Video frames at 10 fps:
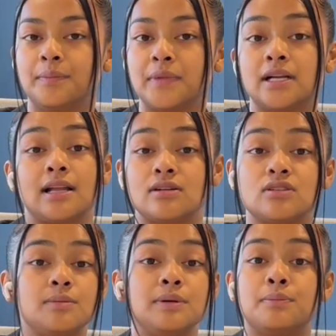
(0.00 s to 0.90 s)
It allows you
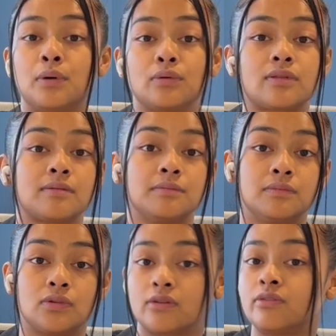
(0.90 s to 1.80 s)
to be both
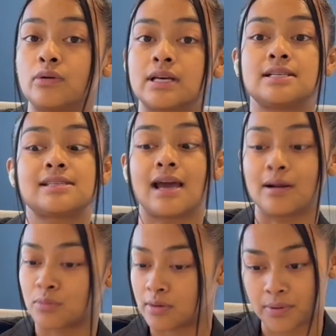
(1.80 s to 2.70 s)
more focused
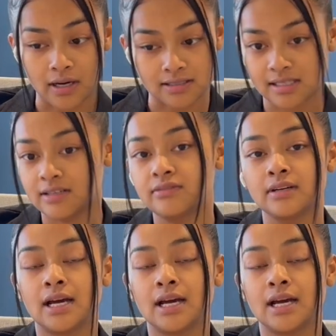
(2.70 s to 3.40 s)
and more productive.